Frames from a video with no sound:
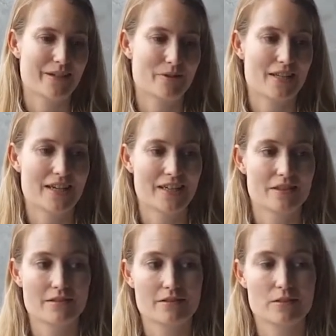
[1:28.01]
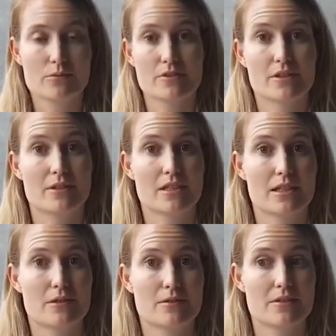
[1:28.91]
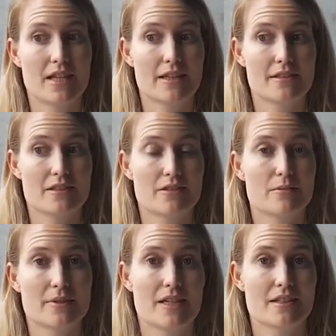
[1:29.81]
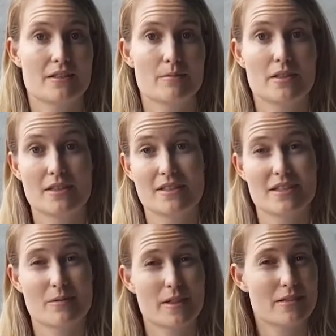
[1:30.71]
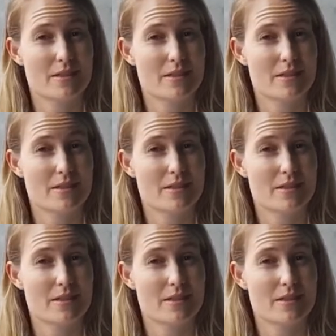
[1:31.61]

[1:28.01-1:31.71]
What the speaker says: You can also include other discriminated communities as well.